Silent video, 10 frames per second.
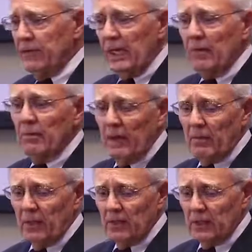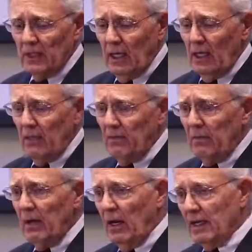team members,
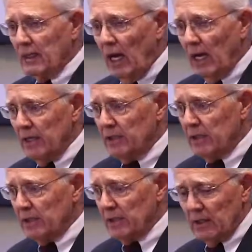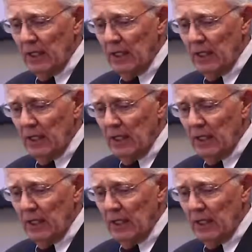oncologists,